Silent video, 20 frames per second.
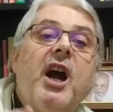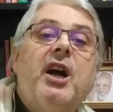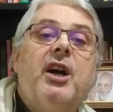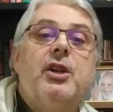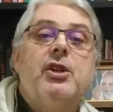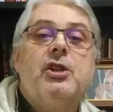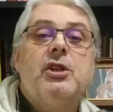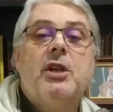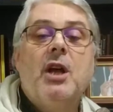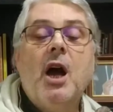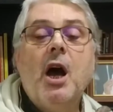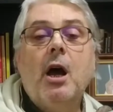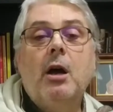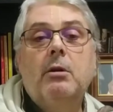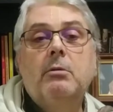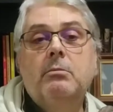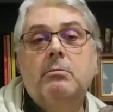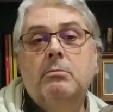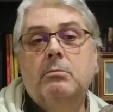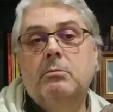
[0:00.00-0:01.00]
Krishna.
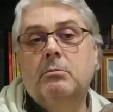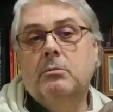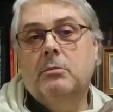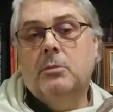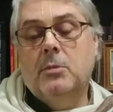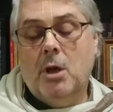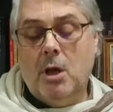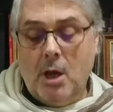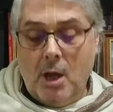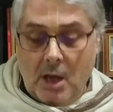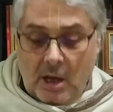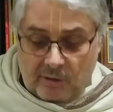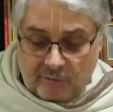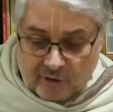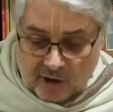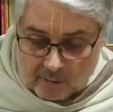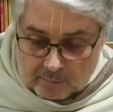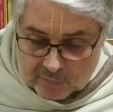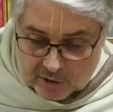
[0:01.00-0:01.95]
From